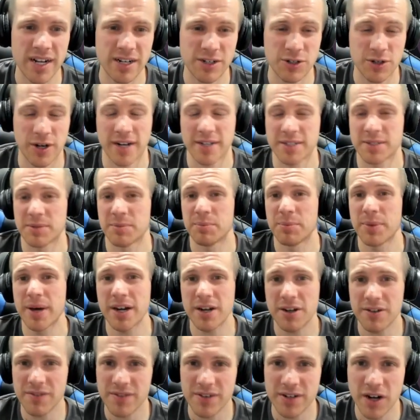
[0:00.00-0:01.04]
attract some
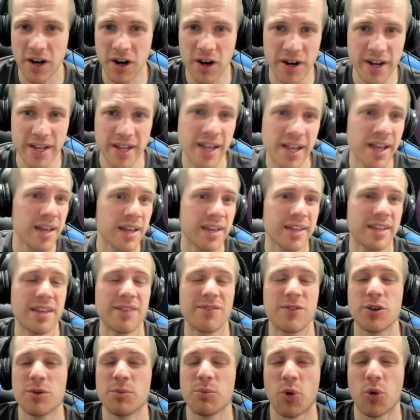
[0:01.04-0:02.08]
better Venari,
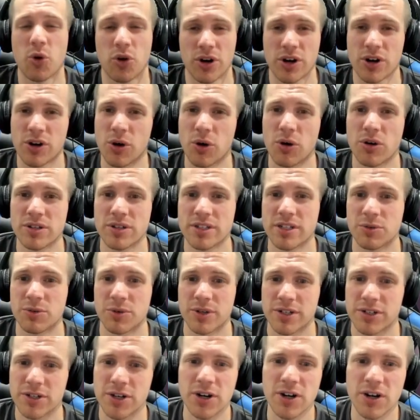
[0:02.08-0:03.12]
give you more gold in
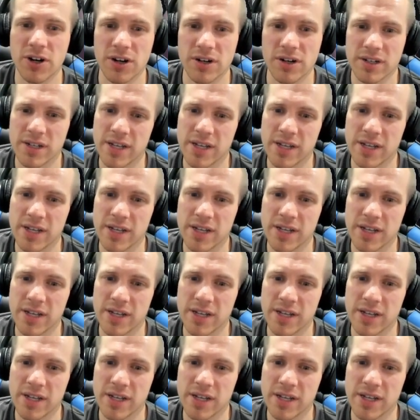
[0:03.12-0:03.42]
return.